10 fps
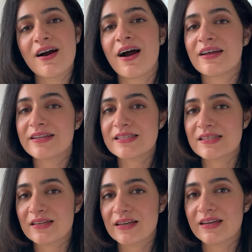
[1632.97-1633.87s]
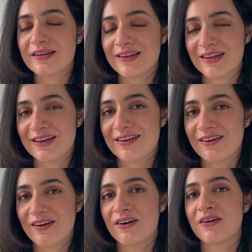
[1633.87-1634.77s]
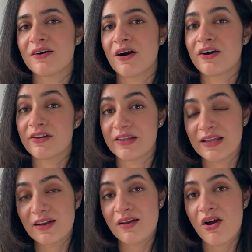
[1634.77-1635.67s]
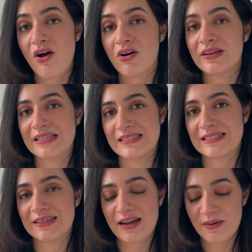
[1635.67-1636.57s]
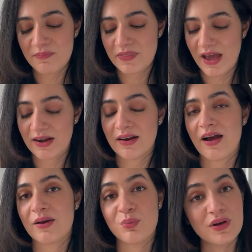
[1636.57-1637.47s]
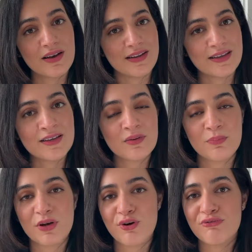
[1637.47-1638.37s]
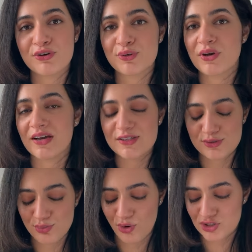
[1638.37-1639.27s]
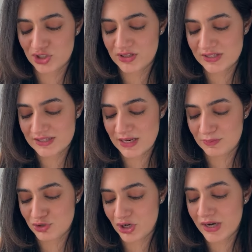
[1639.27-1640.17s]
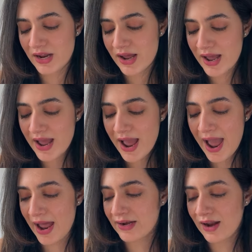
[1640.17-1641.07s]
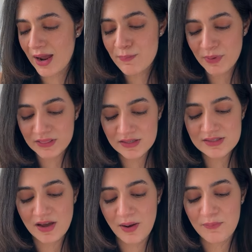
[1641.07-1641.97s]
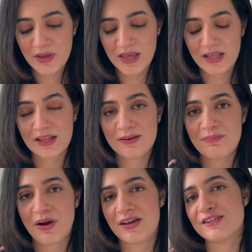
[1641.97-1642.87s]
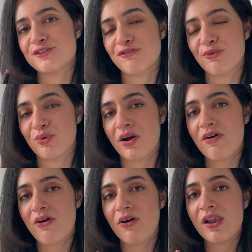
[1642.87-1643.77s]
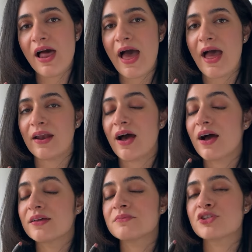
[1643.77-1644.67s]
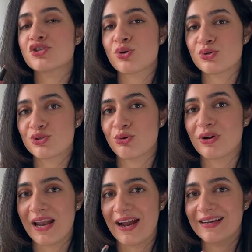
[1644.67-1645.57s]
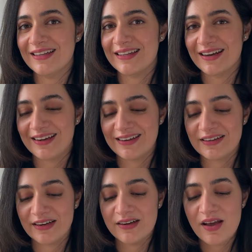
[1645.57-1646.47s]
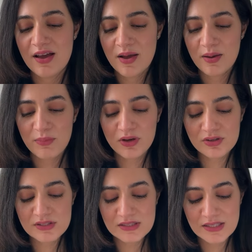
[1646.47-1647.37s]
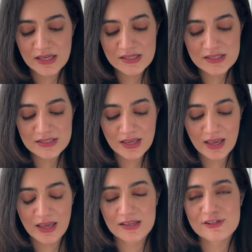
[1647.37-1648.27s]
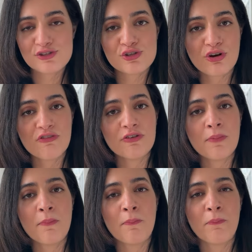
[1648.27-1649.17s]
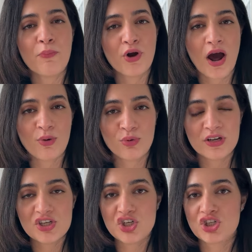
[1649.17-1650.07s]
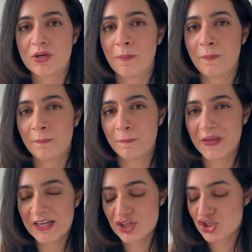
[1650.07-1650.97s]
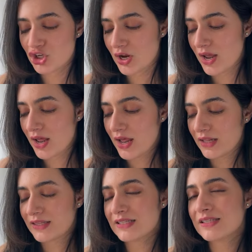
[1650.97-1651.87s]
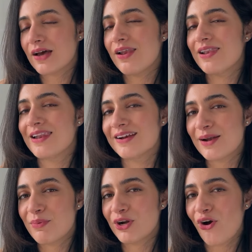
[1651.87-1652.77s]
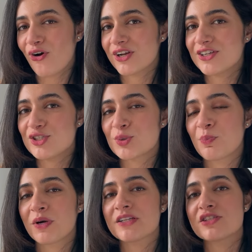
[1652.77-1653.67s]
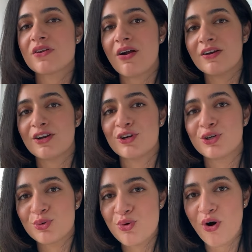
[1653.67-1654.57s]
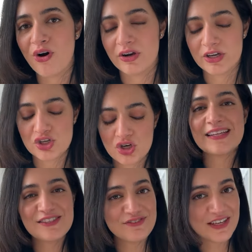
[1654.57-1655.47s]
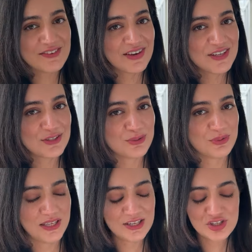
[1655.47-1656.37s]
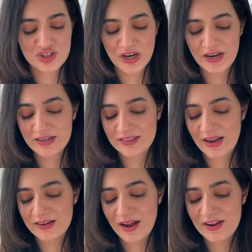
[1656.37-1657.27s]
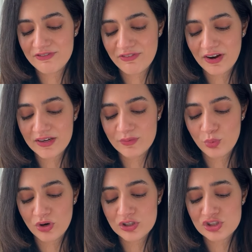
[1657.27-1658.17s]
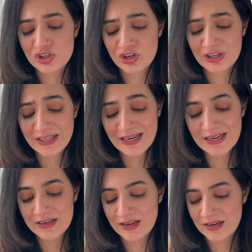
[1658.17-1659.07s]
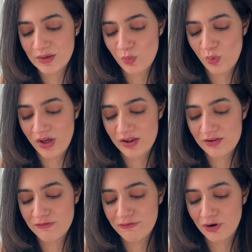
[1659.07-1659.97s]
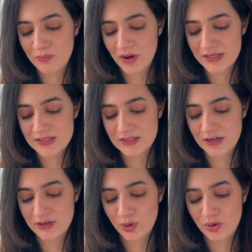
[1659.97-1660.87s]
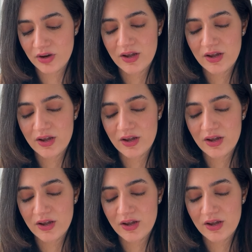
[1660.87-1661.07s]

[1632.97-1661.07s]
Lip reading: I recently did a reel on Instagram that I will link below for you guys watching this lip shade. And I picked this up in my Sephora haul and I am so, so glad that I did, because this is sort of a brownish peach. That's a little bit orange, but it's not too orange. It's a very, very unique shade that I find works really, really well for my skin tone.